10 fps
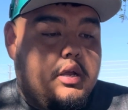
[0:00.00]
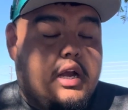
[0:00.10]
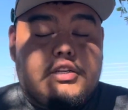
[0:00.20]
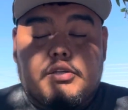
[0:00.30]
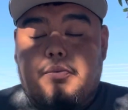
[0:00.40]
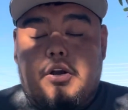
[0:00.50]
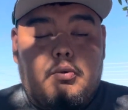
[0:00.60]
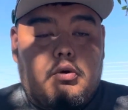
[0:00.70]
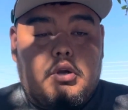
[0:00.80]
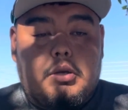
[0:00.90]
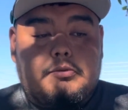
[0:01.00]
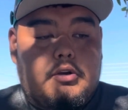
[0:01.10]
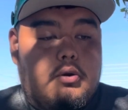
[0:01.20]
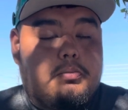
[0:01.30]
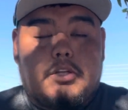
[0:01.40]
I just barely woke up, so
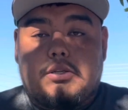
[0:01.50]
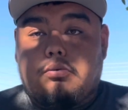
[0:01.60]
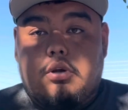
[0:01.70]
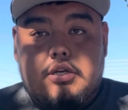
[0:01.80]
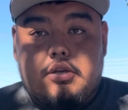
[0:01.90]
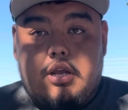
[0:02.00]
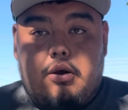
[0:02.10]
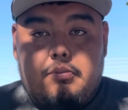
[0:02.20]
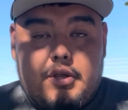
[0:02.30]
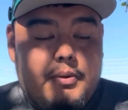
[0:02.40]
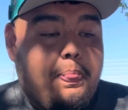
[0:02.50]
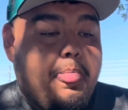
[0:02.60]
I hope this will actually help me.